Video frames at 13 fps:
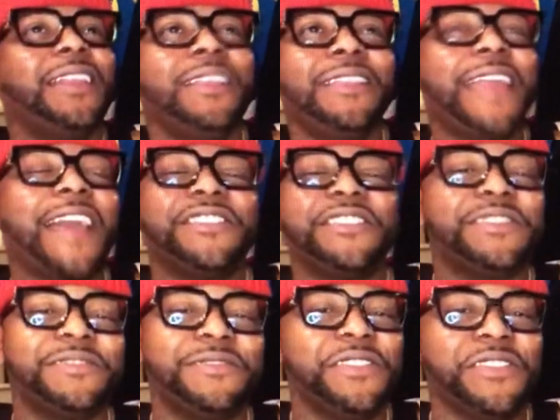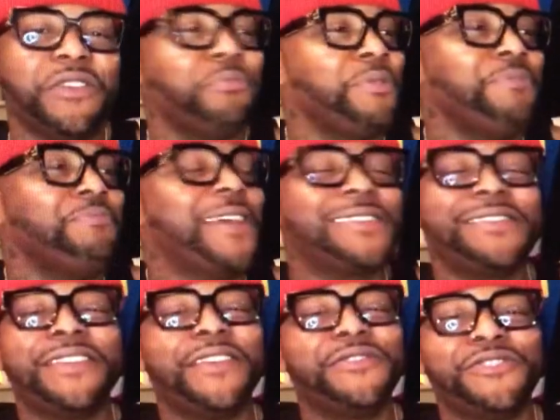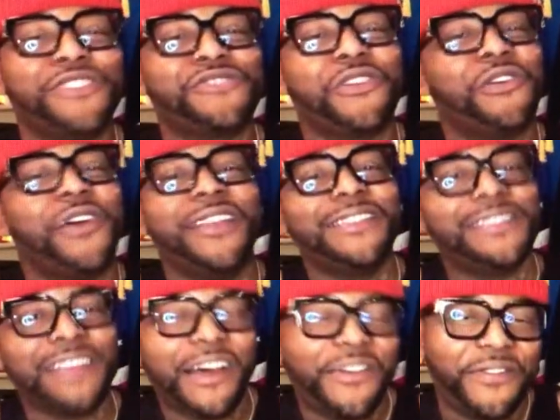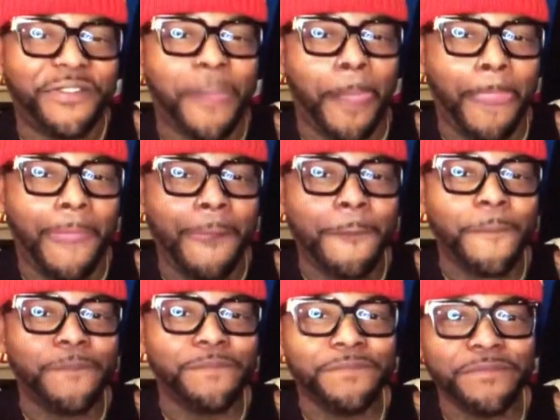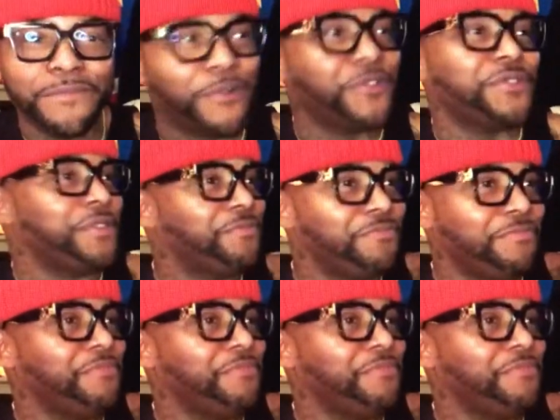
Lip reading: not just, you know, be messing up, destroying stuff. Posted,